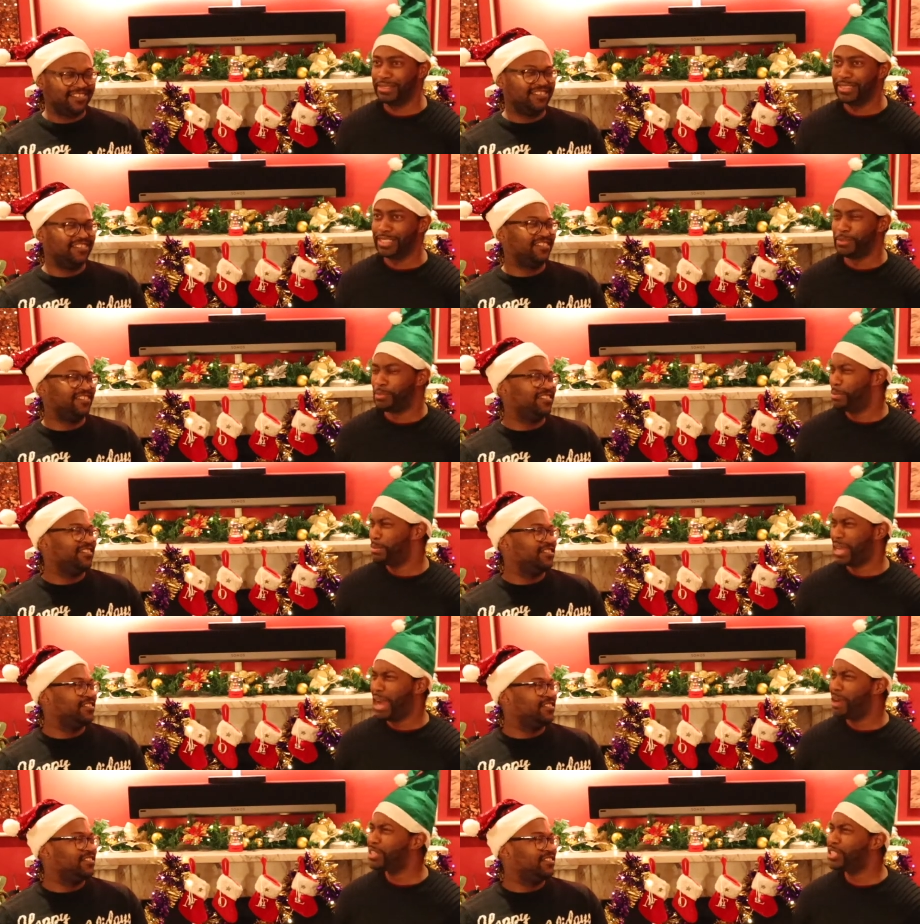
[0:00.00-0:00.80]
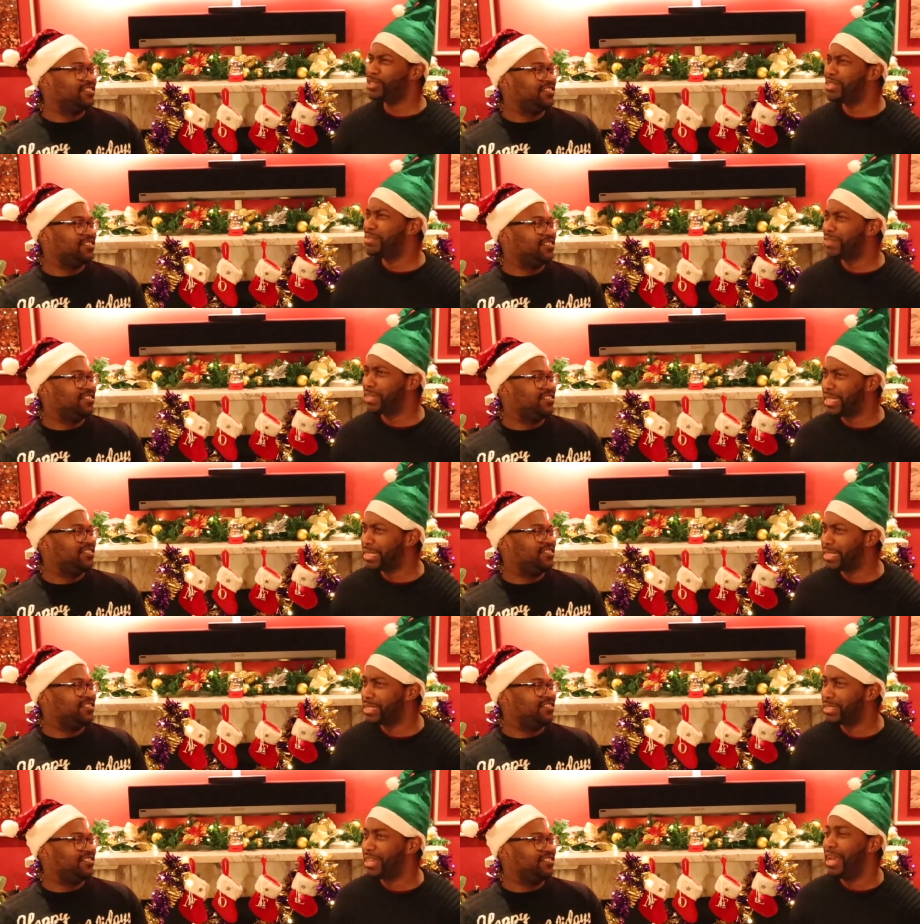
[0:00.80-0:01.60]
Speaker 1: mm. some people are like, how could you live in
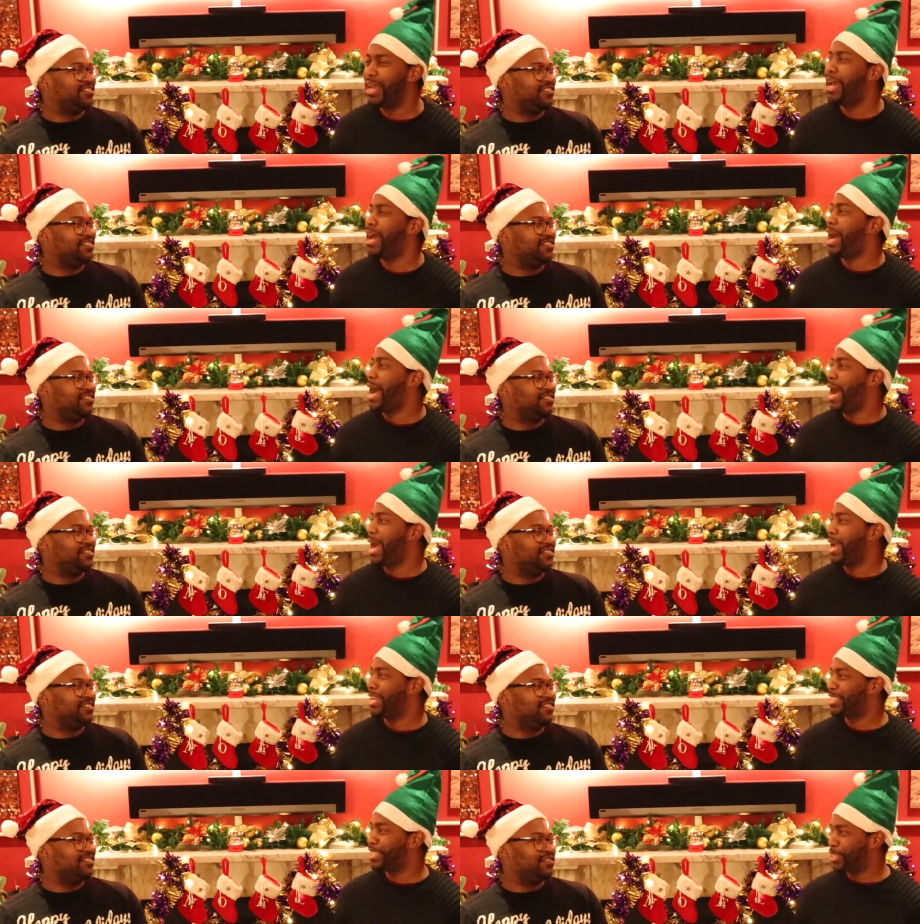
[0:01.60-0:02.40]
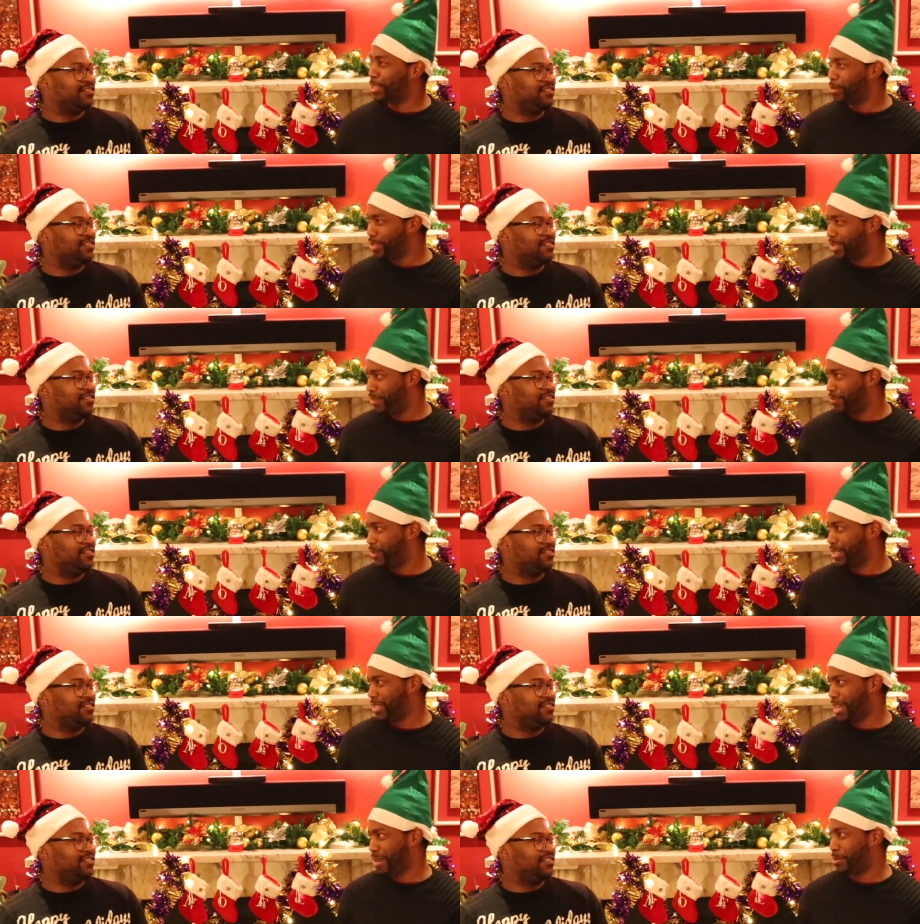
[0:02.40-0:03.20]
London? I excused it for
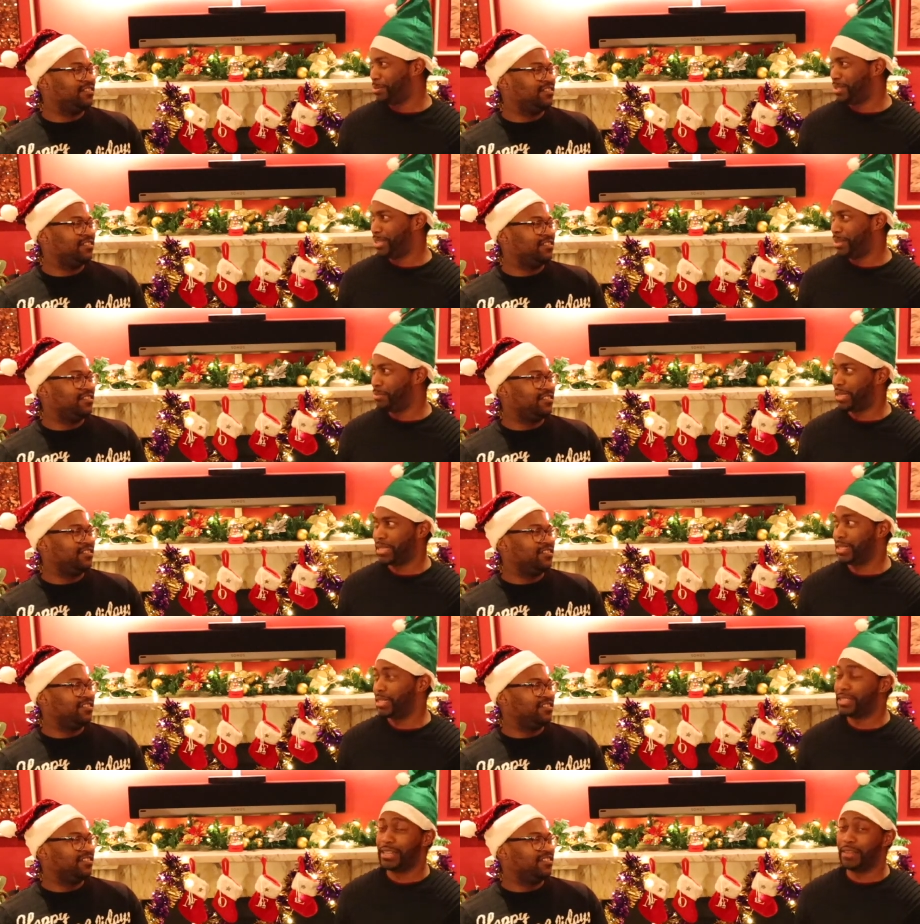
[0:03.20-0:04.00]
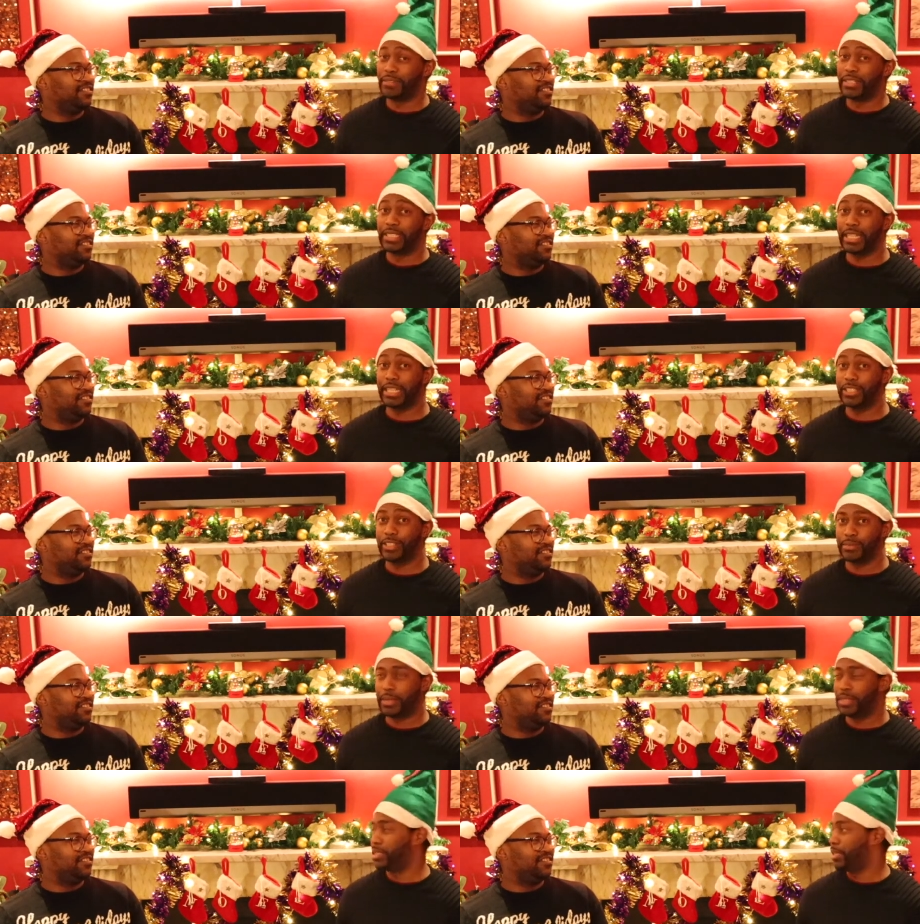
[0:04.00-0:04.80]
the time I was here because I just love the city so
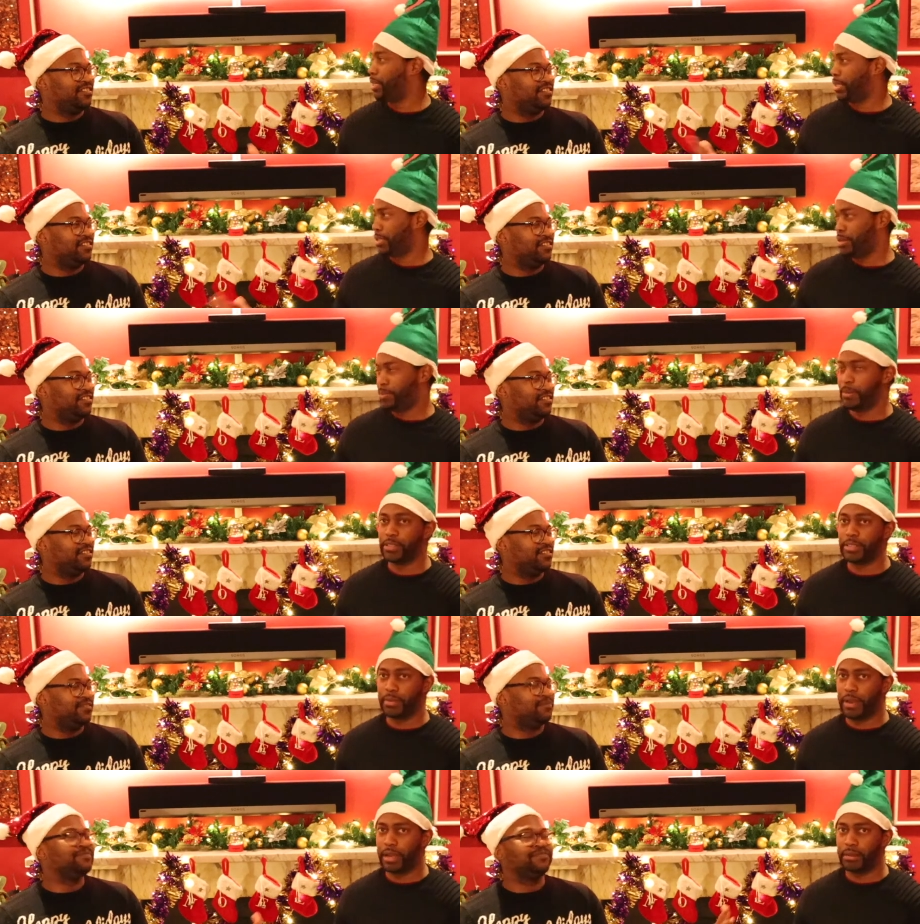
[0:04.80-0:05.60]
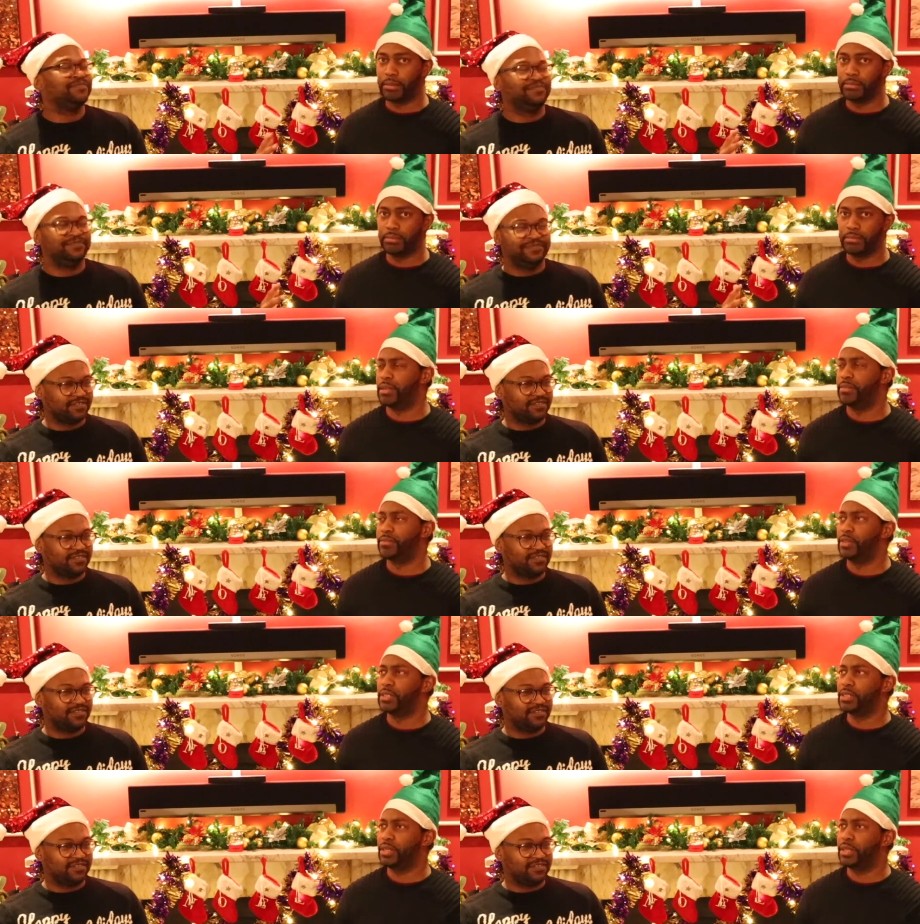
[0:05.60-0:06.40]
much, and like, so most of my good
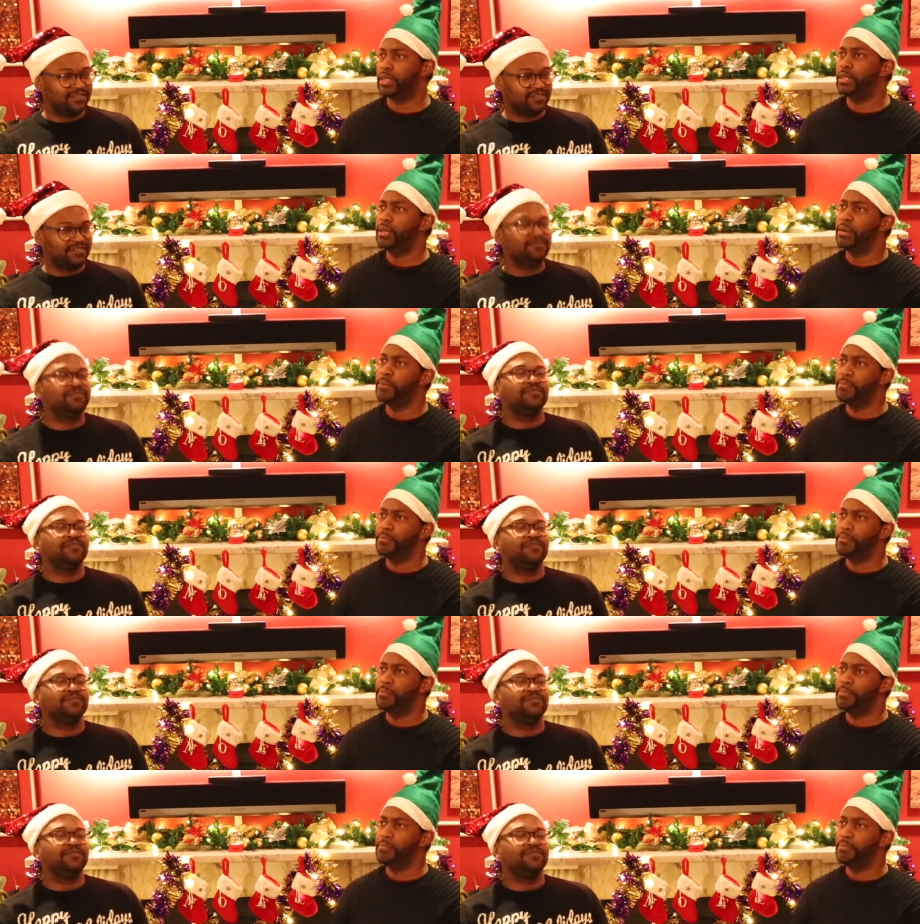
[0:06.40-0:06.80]
friends are here.